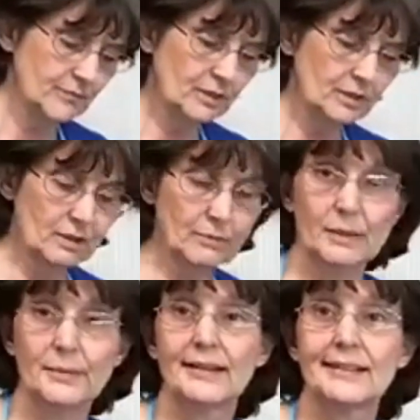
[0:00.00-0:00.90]
So
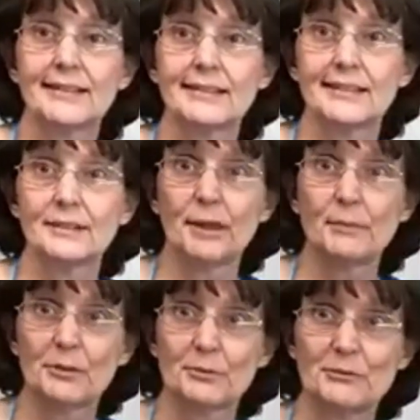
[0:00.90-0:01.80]
maybe I need to clean
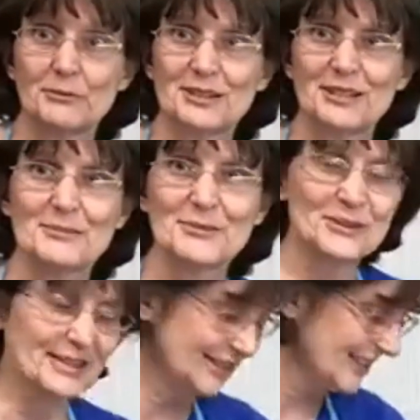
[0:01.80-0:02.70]
maybe 3 or 4 times with
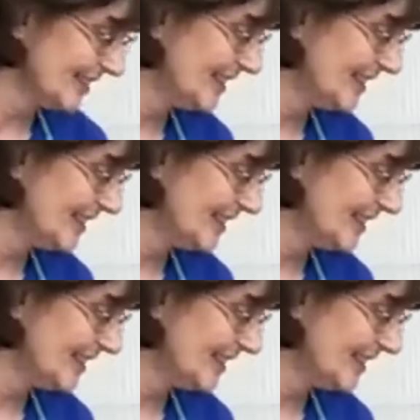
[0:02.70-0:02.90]
this.